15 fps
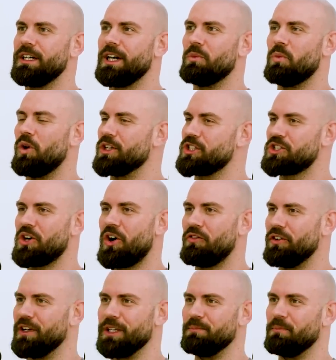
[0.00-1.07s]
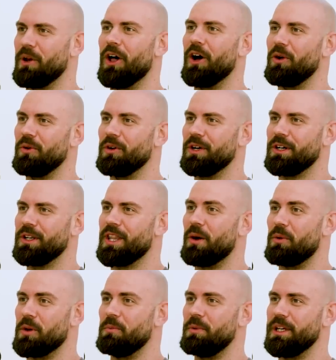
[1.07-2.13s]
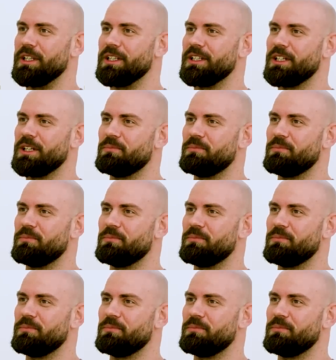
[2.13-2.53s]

what a softening blow that would have been.